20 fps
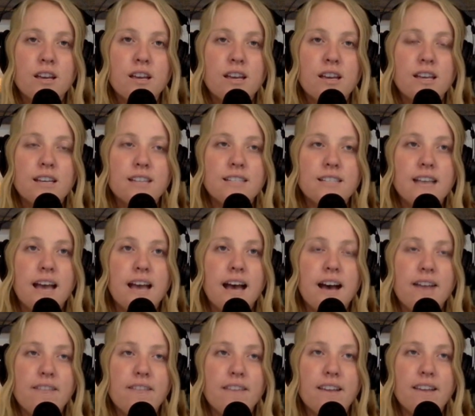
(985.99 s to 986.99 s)
is
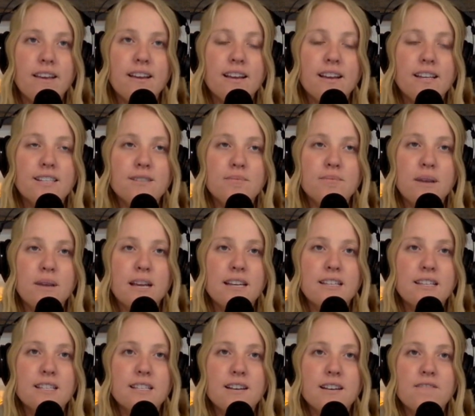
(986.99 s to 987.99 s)
having a
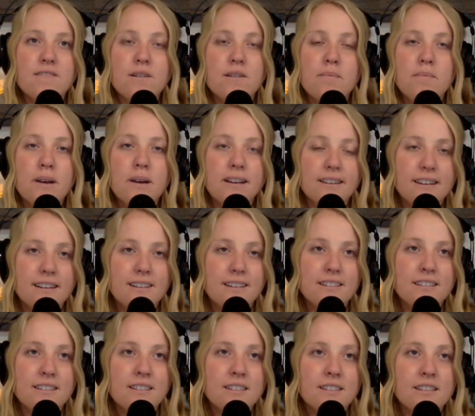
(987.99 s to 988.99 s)
space of
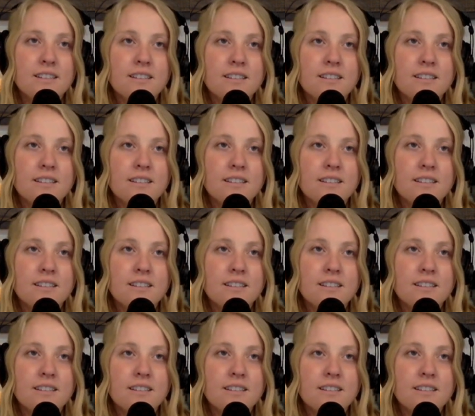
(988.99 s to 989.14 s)
abundance.